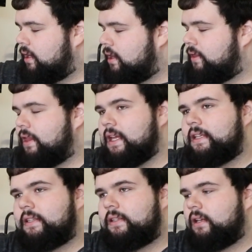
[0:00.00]

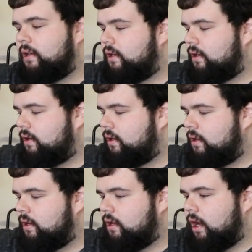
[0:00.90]
this
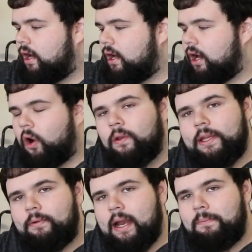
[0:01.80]

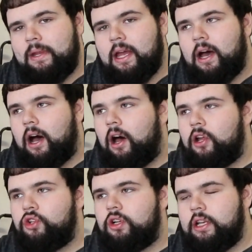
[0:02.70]
only ran me
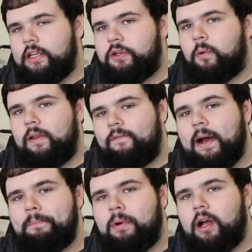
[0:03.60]

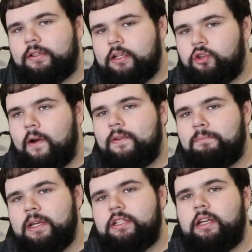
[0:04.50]
125 bucks. I drove to
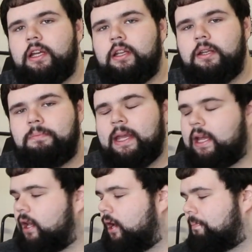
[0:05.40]
Michigan to pick
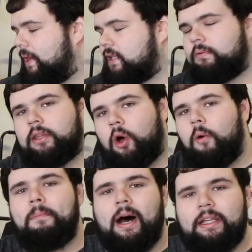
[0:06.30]
it up. That's what the
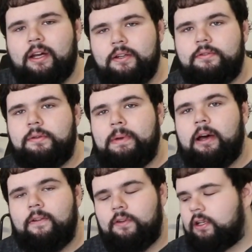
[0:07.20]
whole montage was
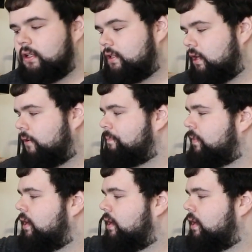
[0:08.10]
about, if you couldn't tell.